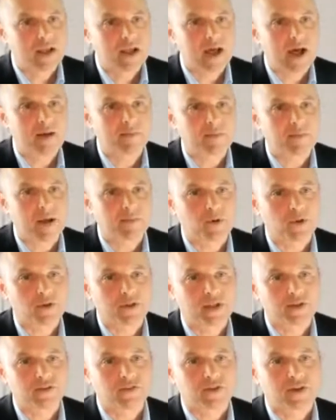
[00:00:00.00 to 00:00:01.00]
up on
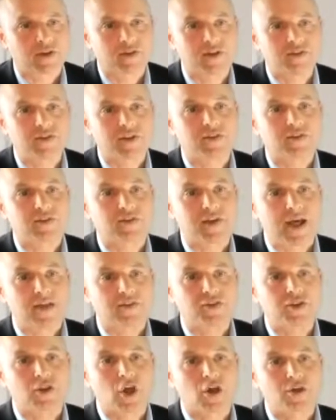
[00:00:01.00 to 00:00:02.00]
these statistics, it
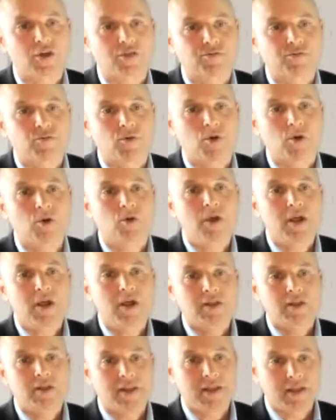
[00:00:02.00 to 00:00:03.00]
starts to go through
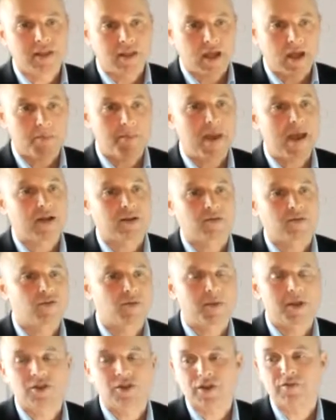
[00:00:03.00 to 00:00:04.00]
the amount of
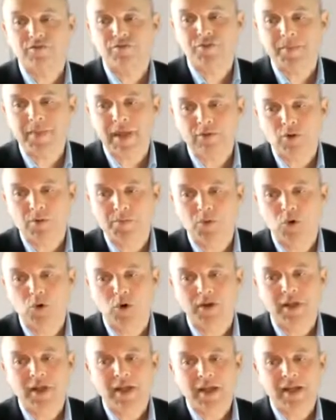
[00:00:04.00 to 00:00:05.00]
dementia. And from that
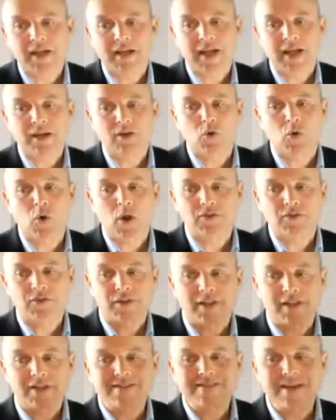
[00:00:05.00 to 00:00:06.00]
report, it again quotes
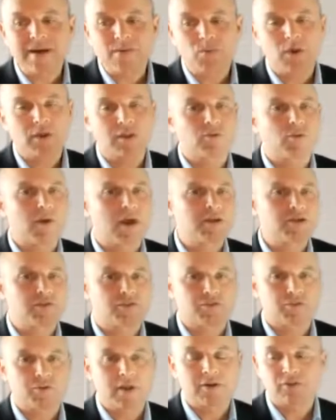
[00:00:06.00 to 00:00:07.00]
that there's somewhere in the range
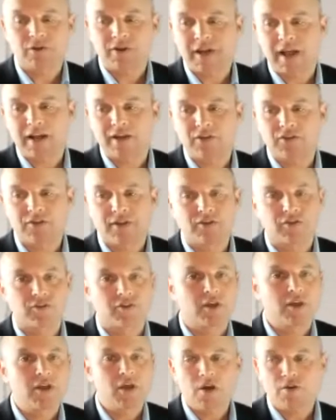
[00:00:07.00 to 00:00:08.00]
of 386
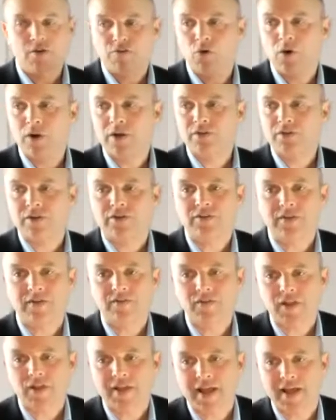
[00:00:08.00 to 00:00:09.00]
to
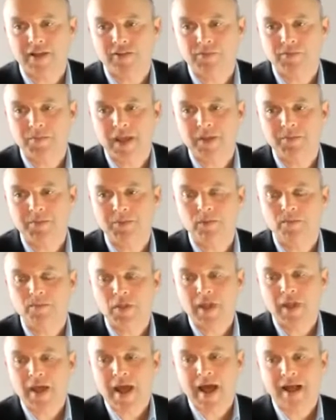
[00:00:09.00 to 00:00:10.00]
470,000 people
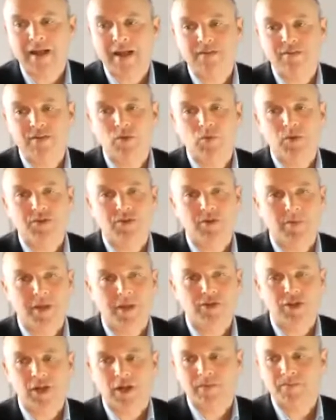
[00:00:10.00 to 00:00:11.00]
are living with
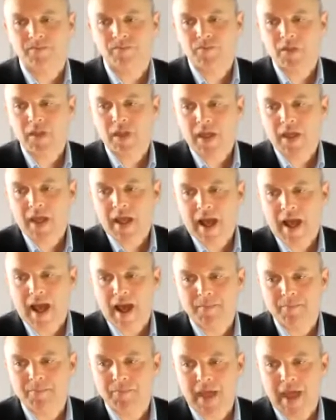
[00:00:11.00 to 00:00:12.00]
dementia.
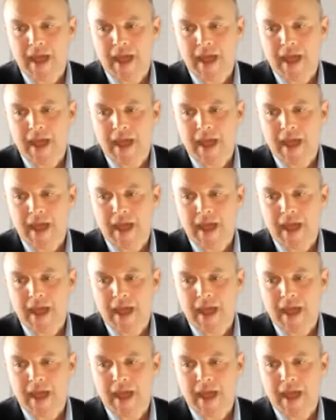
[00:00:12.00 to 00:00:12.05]
That